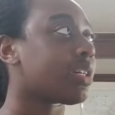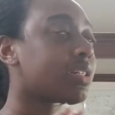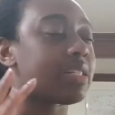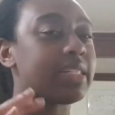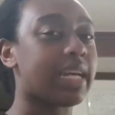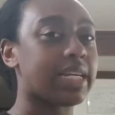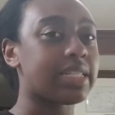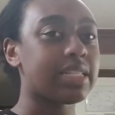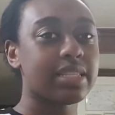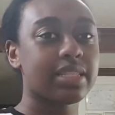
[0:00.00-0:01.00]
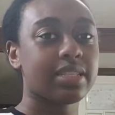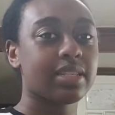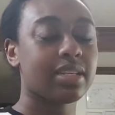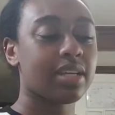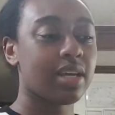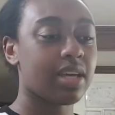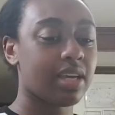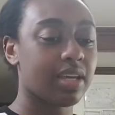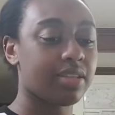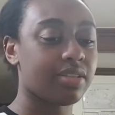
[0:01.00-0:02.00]
condensed
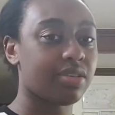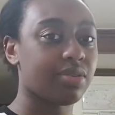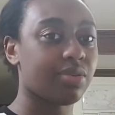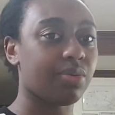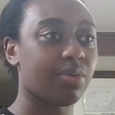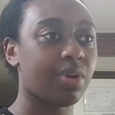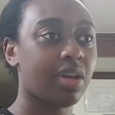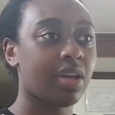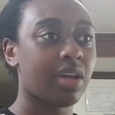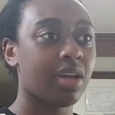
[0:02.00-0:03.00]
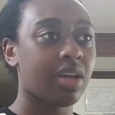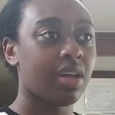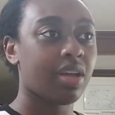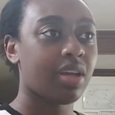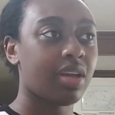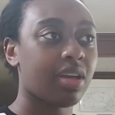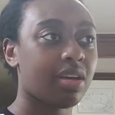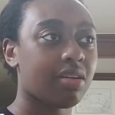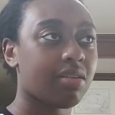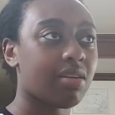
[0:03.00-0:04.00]
into
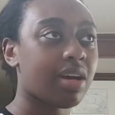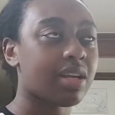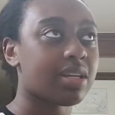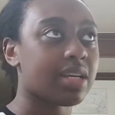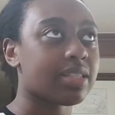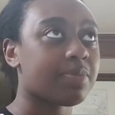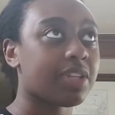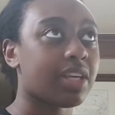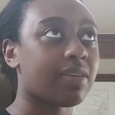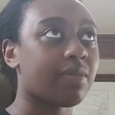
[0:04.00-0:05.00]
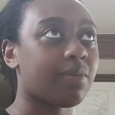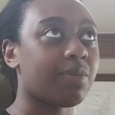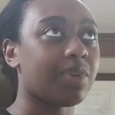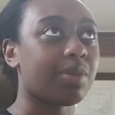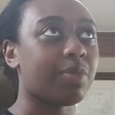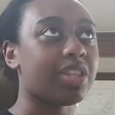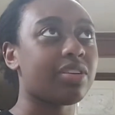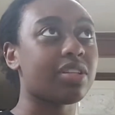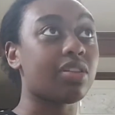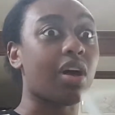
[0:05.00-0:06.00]
or not condensed, but like when
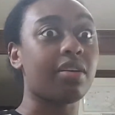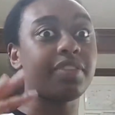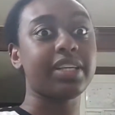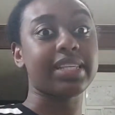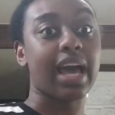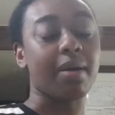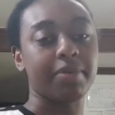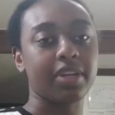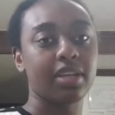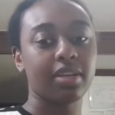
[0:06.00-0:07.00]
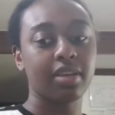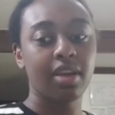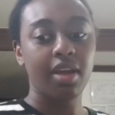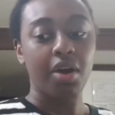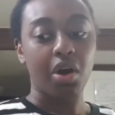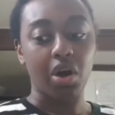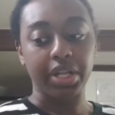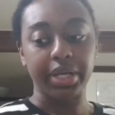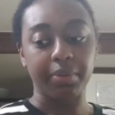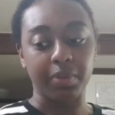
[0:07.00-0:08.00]
there's a lot of things happening
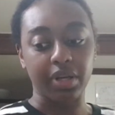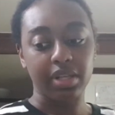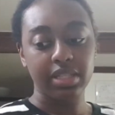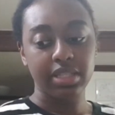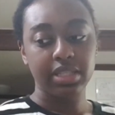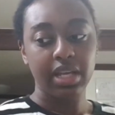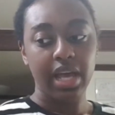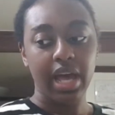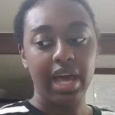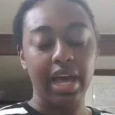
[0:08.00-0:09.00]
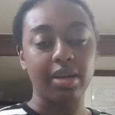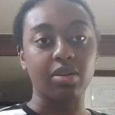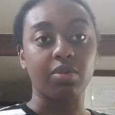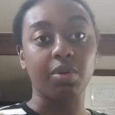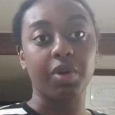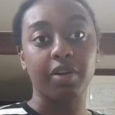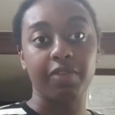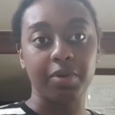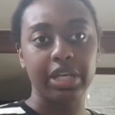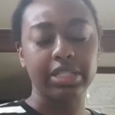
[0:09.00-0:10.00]
all at once, I don't know where to
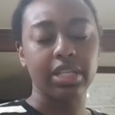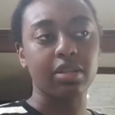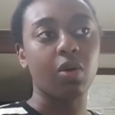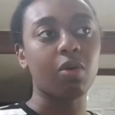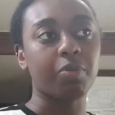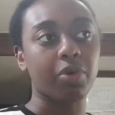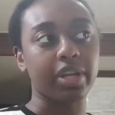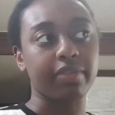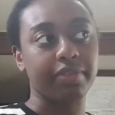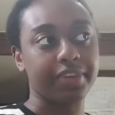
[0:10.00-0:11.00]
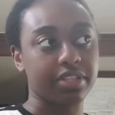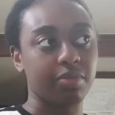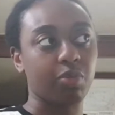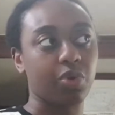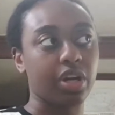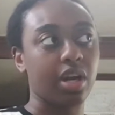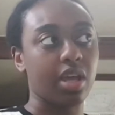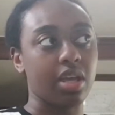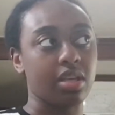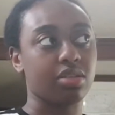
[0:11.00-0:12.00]
focus. And the whole point of a vision board
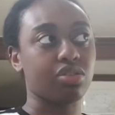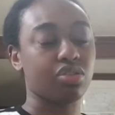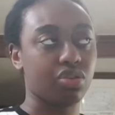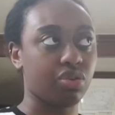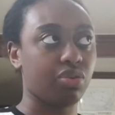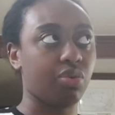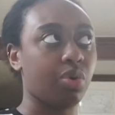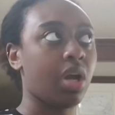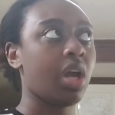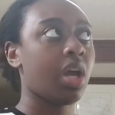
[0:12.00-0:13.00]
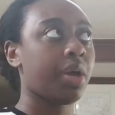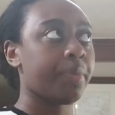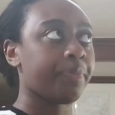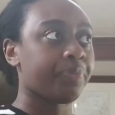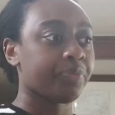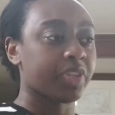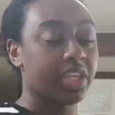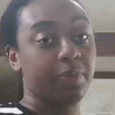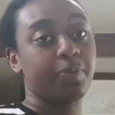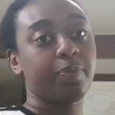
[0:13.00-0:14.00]
is to
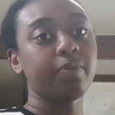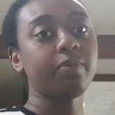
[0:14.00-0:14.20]
keep